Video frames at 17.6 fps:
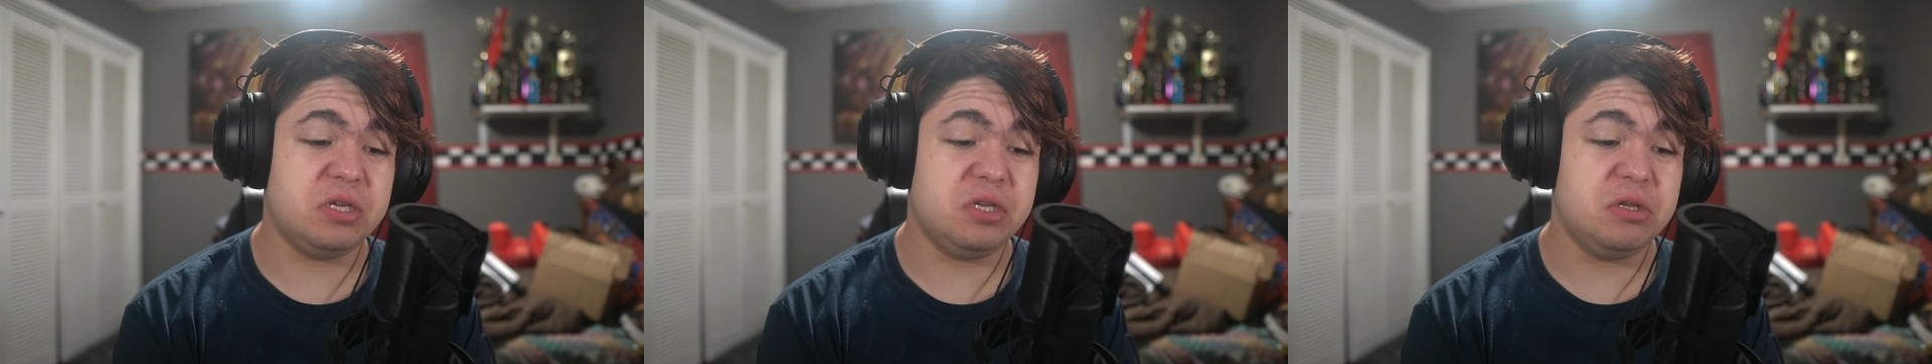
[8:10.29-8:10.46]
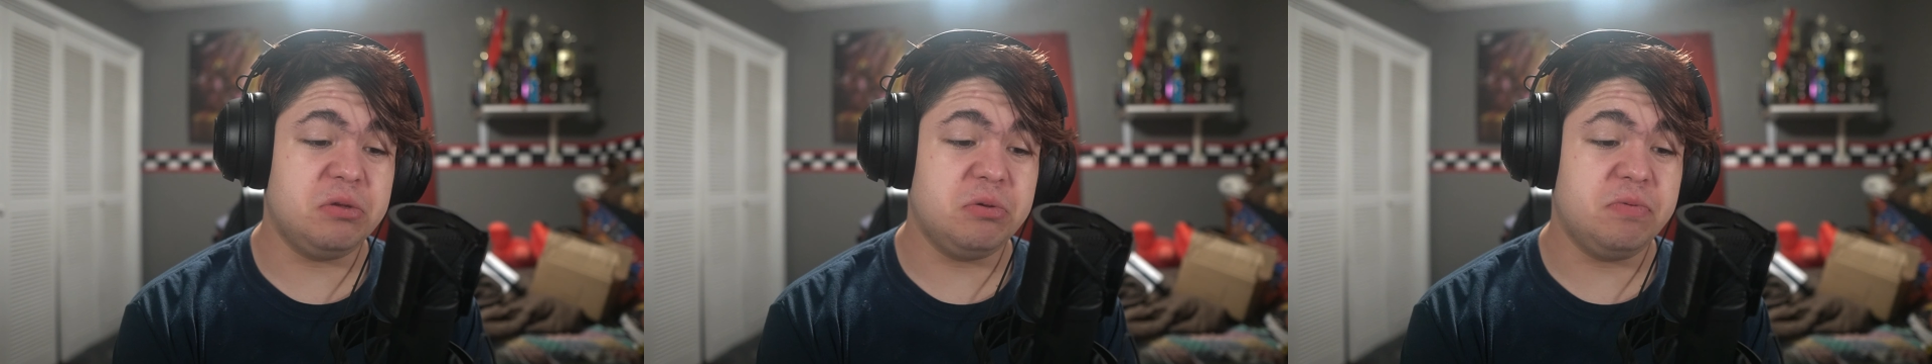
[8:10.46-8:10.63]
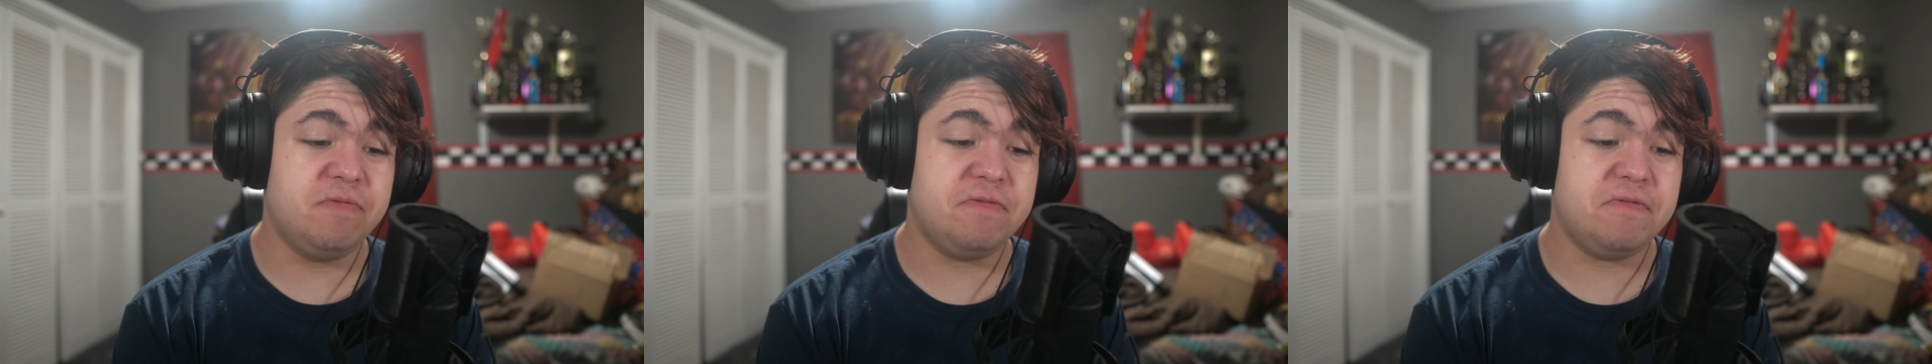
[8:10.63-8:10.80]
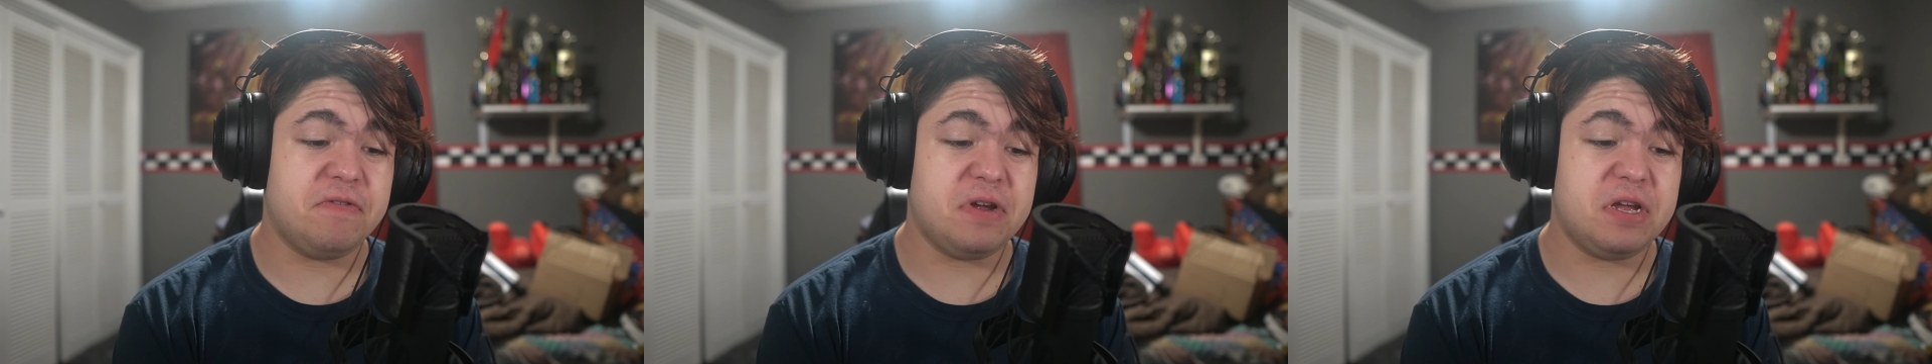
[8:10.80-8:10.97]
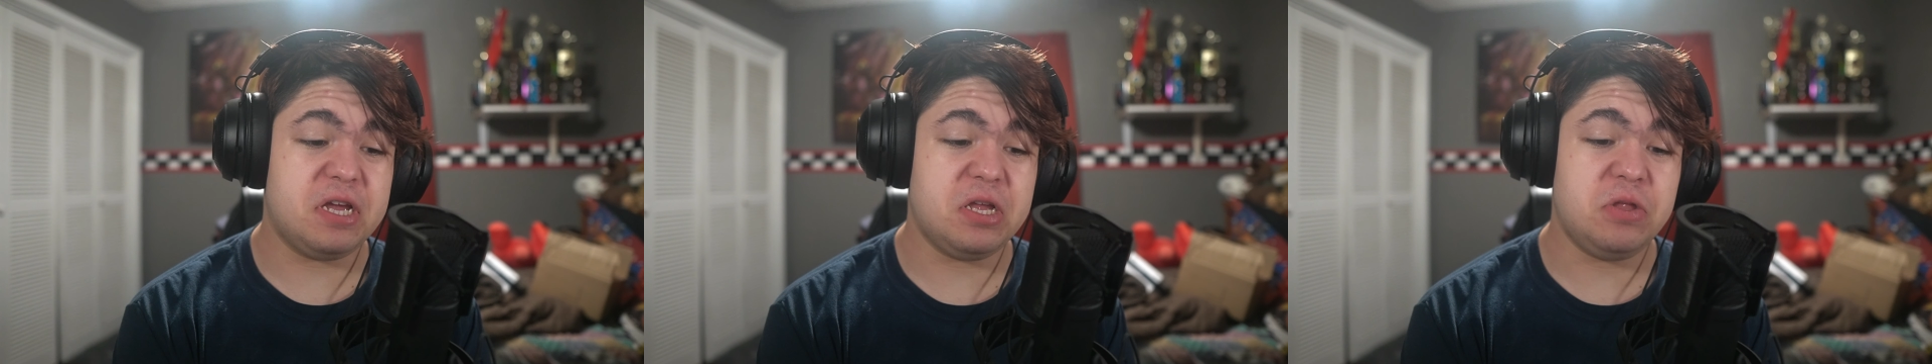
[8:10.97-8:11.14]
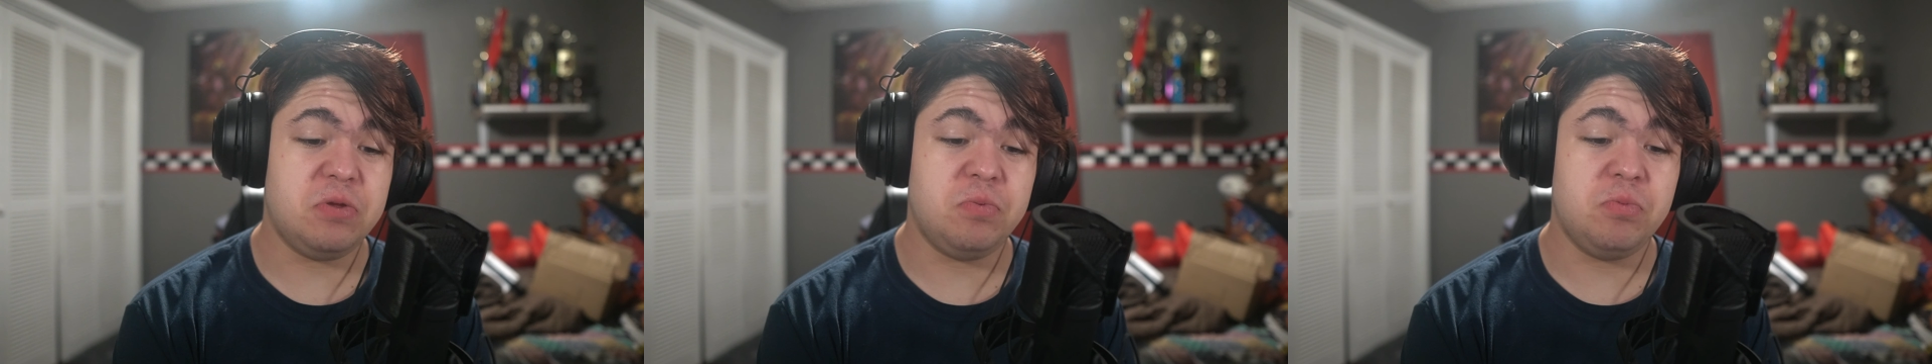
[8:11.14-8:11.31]
you
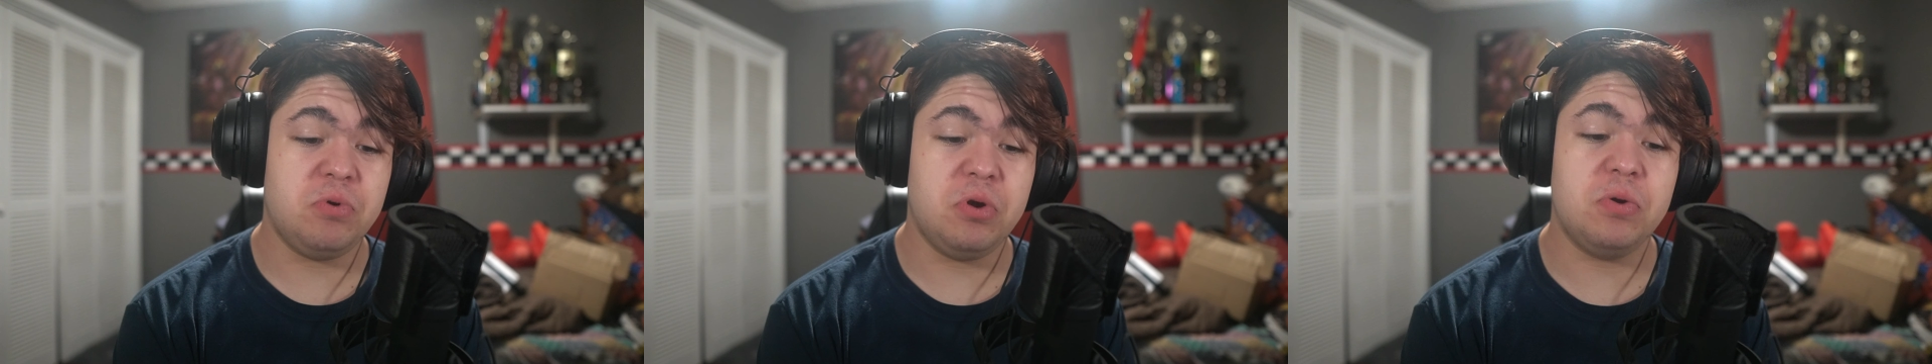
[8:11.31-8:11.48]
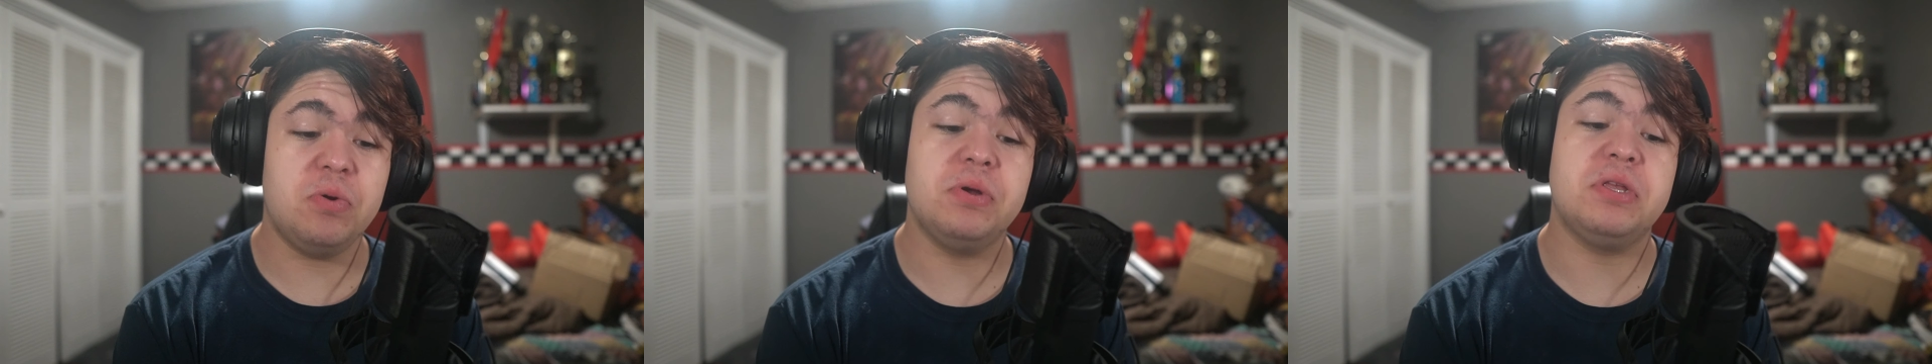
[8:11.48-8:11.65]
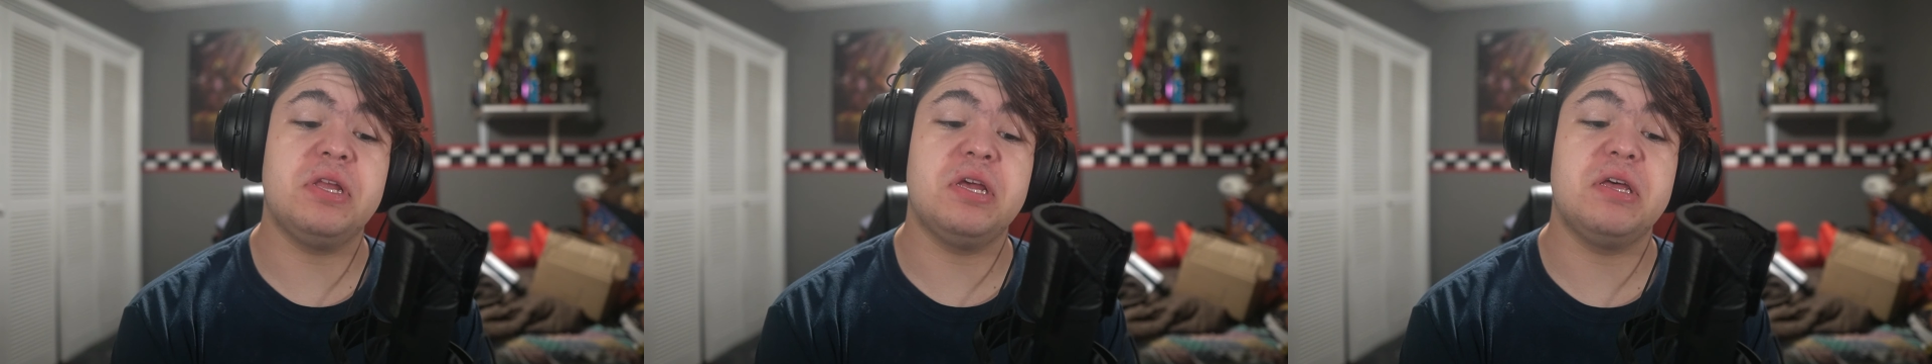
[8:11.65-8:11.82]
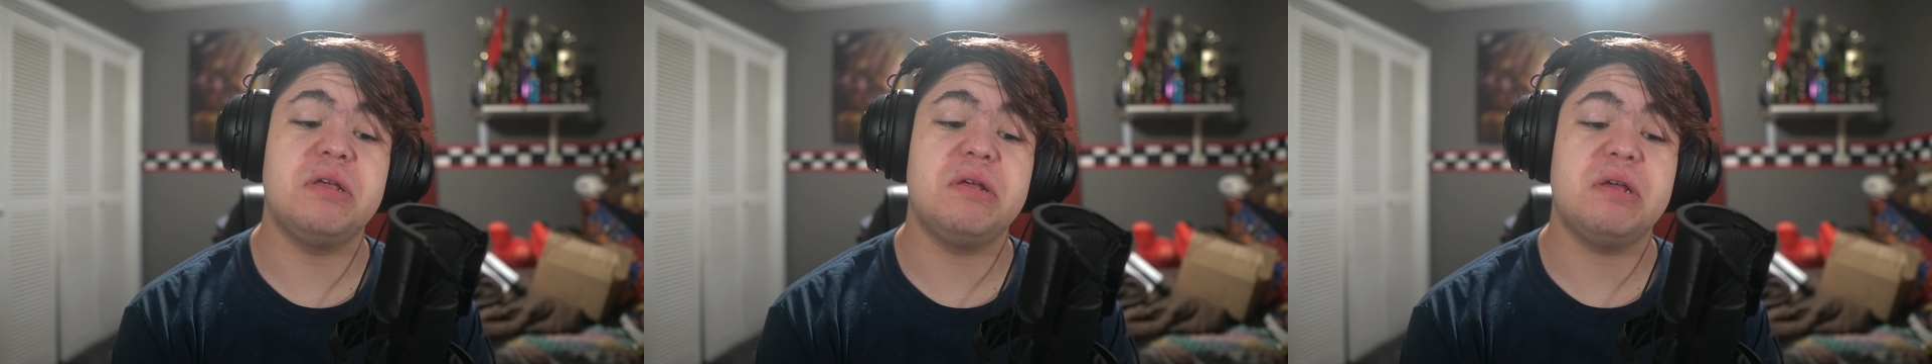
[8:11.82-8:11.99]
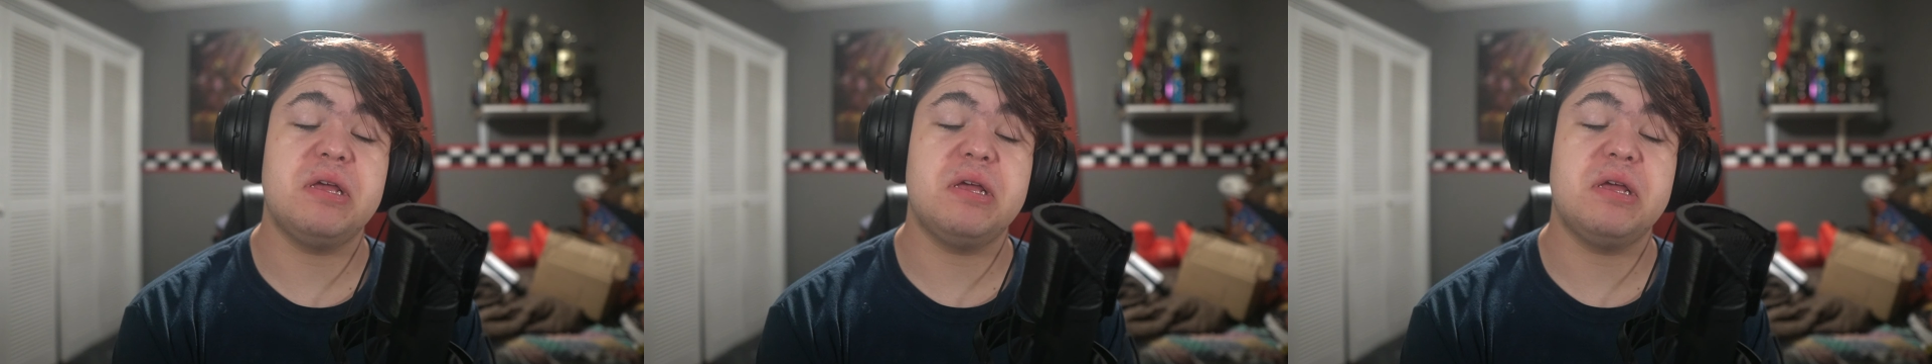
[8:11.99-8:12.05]
freaking ruined.